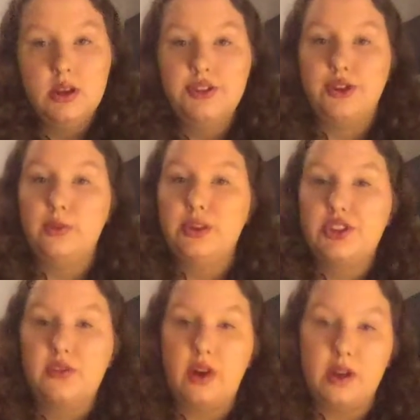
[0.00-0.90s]
Don't reach
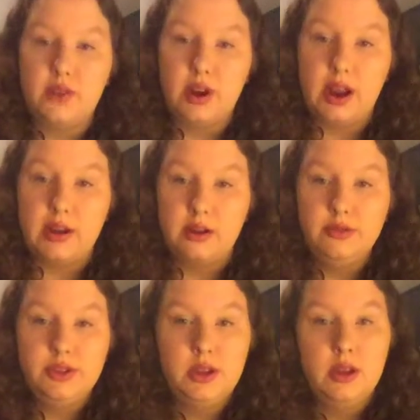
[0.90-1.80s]
the front of your hand
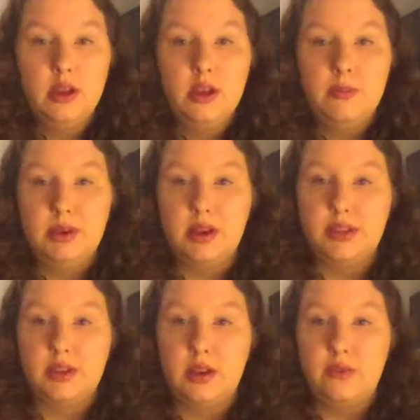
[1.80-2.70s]
out,
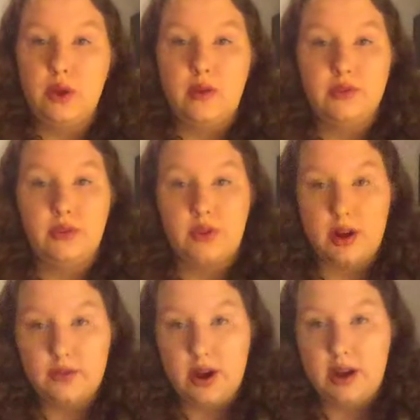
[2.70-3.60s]
because if you have the front
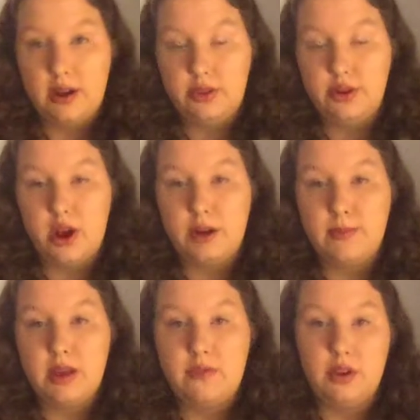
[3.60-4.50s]
of your hand out, the dog
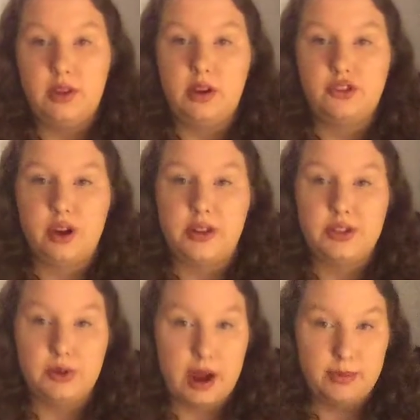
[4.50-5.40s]
might feel that you're trying to
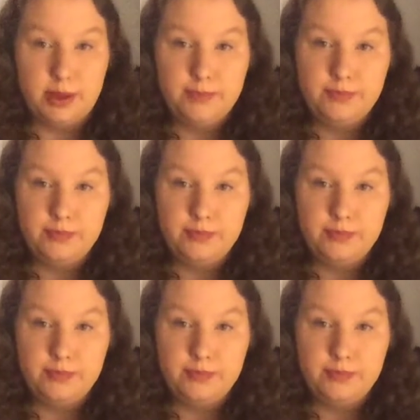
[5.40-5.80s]
grab them.